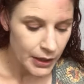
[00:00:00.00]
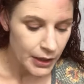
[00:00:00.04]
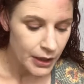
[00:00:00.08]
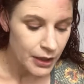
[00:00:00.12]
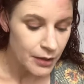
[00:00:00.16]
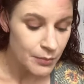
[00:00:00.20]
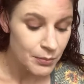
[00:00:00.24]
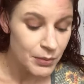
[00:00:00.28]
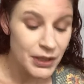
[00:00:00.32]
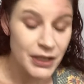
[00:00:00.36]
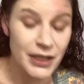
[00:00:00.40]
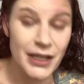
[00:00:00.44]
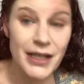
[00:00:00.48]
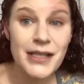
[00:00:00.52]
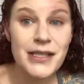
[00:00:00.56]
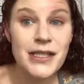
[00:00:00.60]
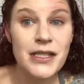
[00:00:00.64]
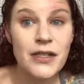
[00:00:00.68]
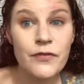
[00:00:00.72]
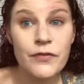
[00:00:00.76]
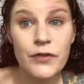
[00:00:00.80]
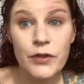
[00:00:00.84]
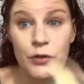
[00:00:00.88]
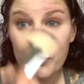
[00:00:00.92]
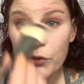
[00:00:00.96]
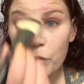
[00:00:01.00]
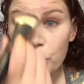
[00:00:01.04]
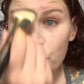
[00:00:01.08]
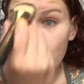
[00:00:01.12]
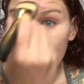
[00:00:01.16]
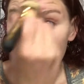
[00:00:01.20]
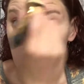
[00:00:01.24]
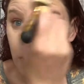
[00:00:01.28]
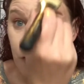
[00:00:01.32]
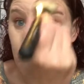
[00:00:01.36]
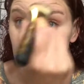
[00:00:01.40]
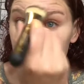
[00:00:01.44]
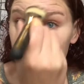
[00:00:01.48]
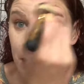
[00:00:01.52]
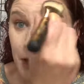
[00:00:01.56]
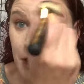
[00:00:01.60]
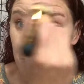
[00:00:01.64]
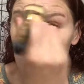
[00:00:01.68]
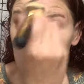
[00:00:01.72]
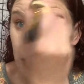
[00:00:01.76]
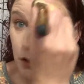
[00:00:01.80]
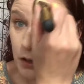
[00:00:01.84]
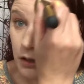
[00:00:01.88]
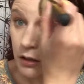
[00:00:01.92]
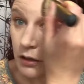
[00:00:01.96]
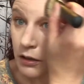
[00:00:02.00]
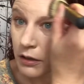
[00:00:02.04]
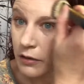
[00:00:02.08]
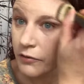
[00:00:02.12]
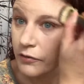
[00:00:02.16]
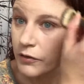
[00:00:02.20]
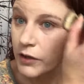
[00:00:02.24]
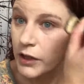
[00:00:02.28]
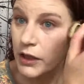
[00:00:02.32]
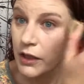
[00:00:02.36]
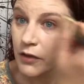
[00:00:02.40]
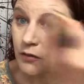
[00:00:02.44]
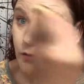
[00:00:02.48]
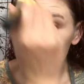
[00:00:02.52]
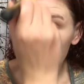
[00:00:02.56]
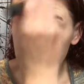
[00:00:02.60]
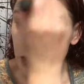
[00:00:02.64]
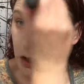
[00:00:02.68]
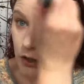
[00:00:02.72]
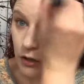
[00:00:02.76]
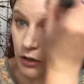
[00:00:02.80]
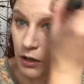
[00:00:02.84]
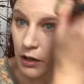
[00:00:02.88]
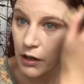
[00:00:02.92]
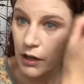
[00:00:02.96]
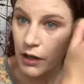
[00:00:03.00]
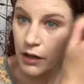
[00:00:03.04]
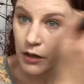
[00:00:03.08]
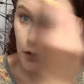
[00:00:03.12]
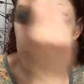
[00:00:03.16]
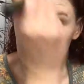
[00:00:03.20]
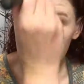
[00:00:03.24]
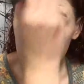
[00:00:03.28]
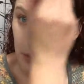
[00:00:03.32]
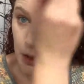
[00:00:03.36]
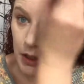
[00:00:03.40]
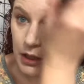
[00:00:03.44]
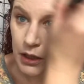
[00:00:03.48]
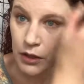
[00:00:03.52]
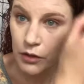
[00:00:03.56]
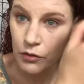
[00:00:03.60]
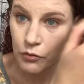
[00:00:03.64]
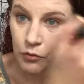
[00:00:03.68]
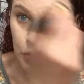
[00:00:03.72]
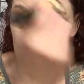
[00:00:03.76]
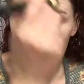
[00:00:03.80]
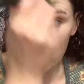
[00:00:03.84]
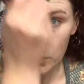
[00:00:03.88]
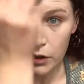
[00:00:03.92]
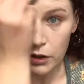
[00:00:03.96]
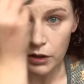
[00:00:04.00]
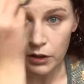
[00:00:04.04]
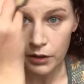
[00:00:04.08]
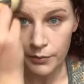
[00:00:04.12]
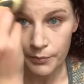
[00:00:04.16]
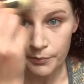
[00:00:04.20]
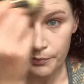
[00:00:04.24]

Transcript: It'd be nice if it would work for me, if I could figure out how to make it work.